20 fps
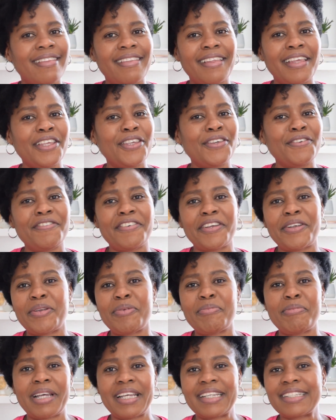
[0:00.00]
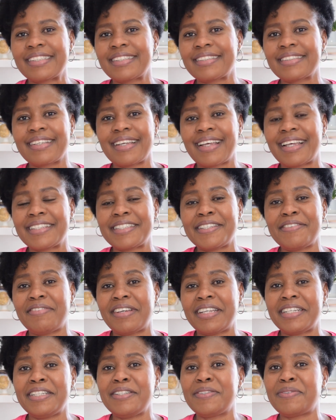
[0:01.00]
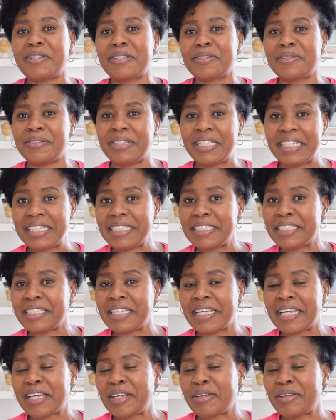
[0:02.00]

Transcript: thank you very much, as if I didn't want to eat.